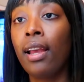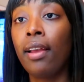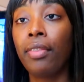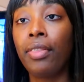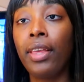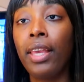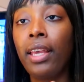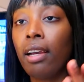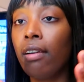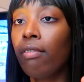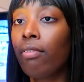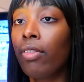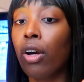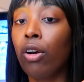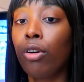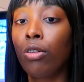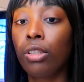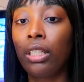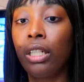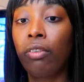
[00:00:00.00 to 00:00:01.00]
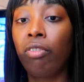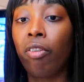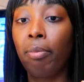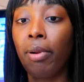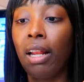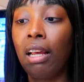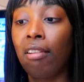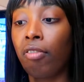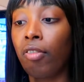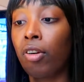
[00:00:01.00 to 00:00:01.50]
Think of those different
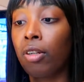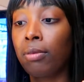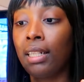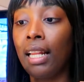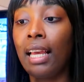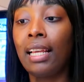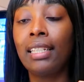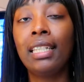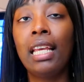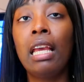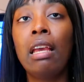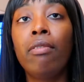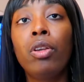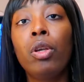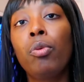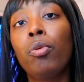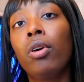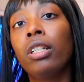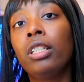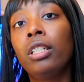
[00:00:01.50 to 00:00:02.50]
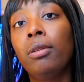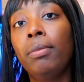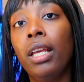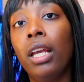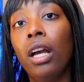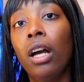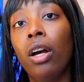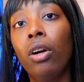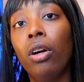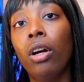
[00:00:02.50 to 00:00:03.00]
platforms like say if you wanted to
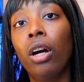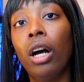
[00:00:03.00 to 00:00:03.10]
be a,